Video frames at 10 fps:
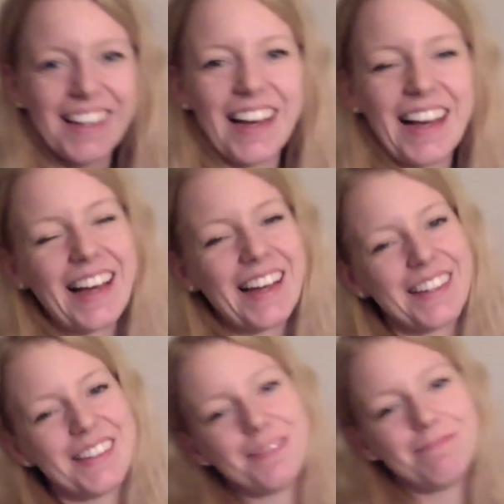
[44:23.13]

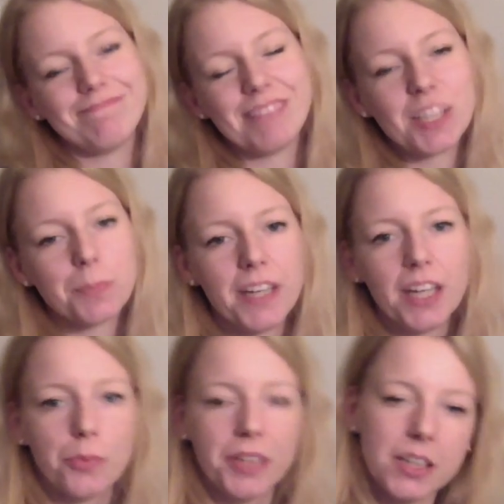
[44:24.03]
A
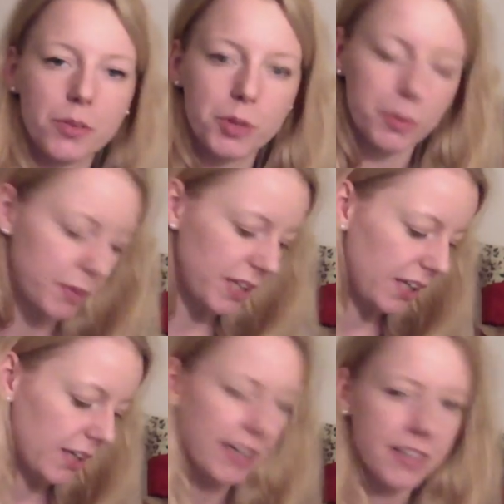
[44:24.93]
spinning wheel would
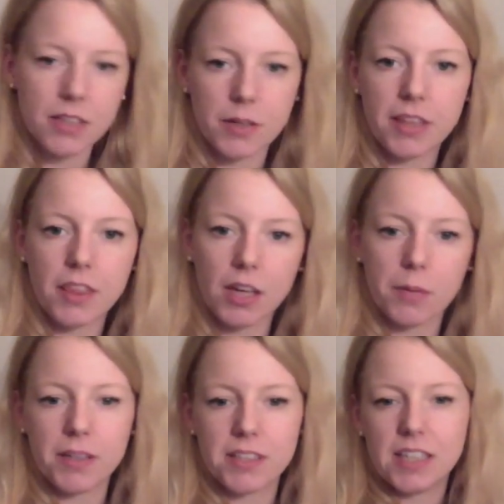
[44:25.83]
be nicer, I think,
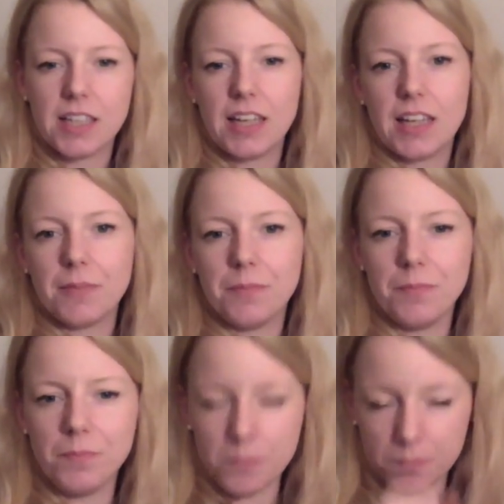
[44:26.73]
but
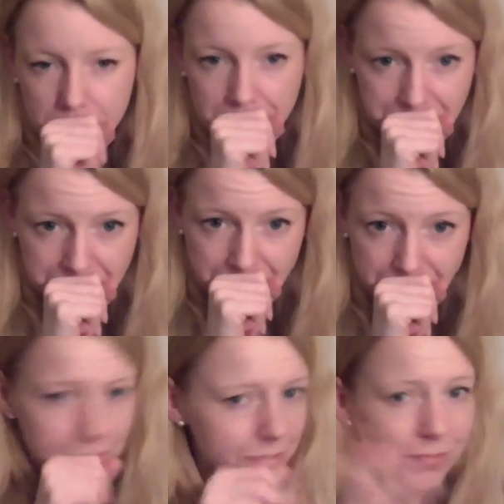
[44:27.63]

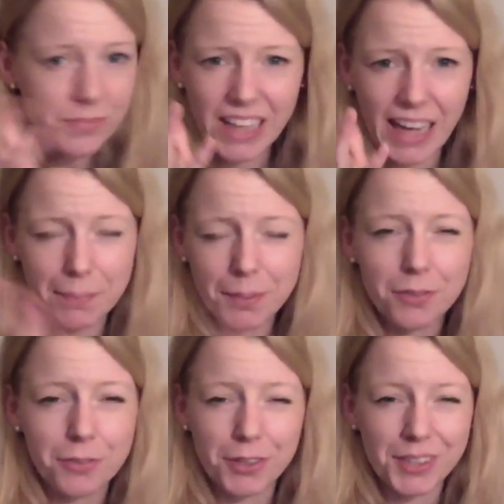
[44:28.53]
I
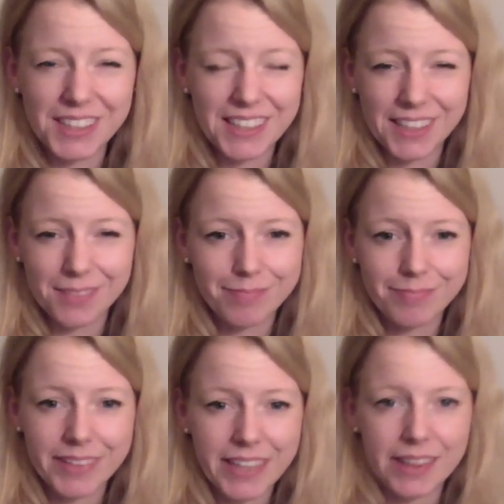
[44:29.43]
prefer knitting
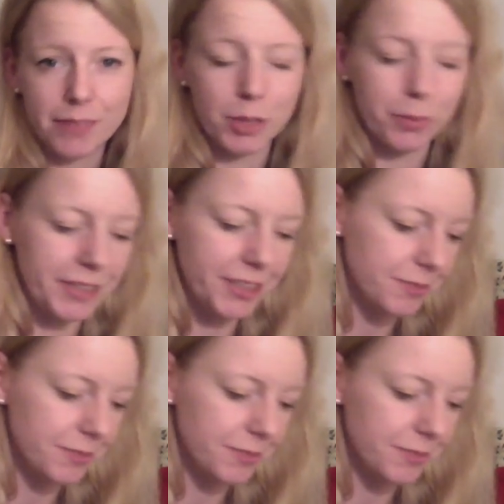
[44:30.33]
at the moment.